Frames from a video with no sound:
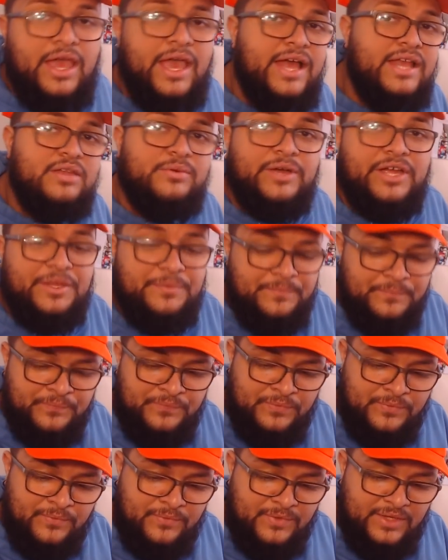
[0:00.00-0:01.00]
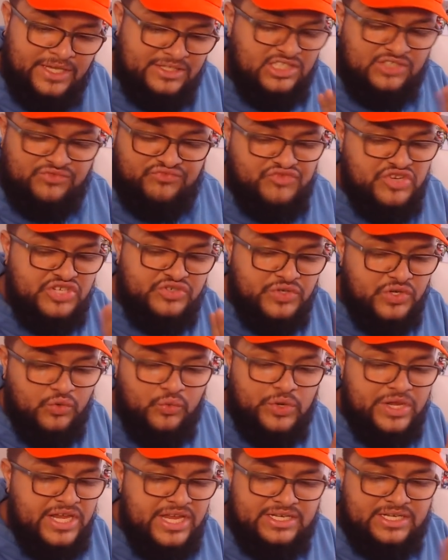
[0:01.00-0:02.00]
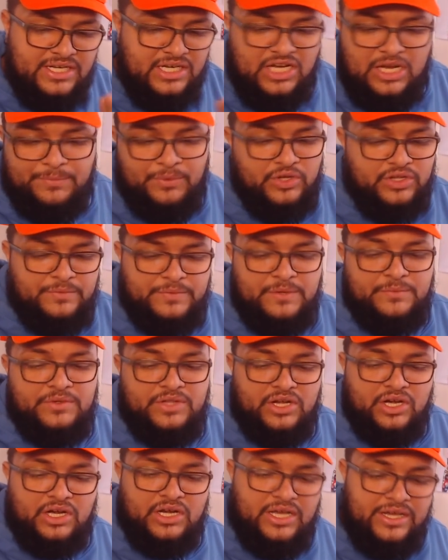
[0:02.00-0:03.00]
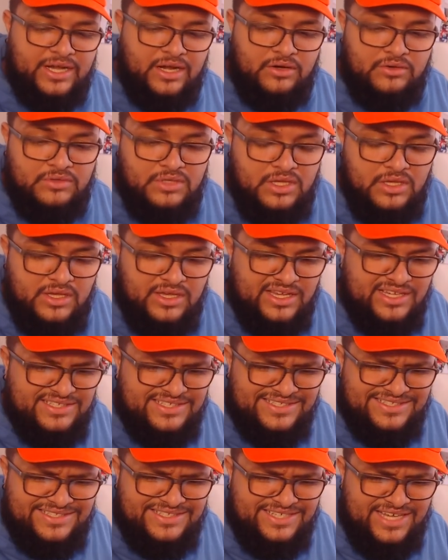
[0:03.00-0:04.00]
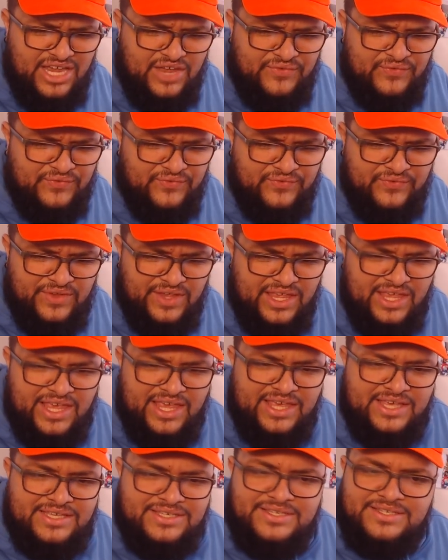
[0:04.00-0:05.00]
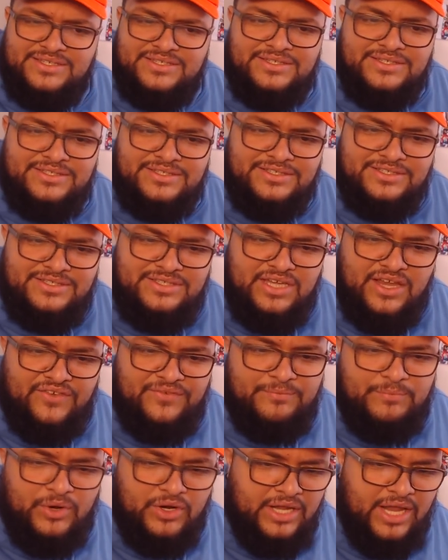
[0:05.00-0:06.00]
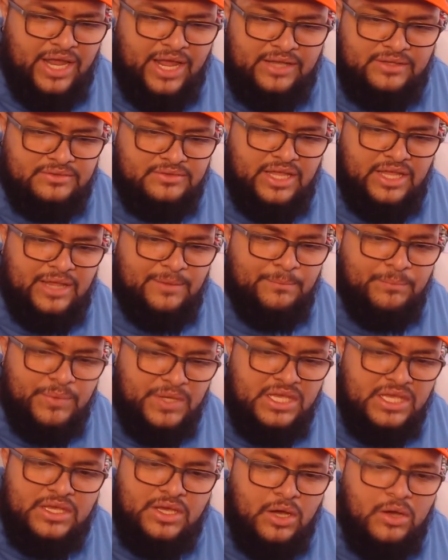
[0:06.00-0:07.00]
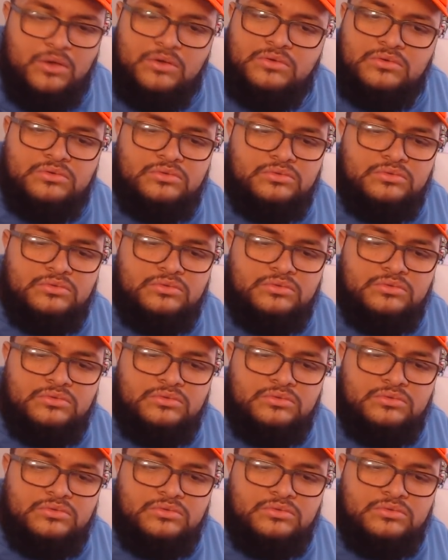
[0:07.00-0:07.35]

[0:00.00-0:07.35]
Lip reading: Anyway. It says featuring Ween and a couple other people that are cut out. It says Jeff Burnett and B.O.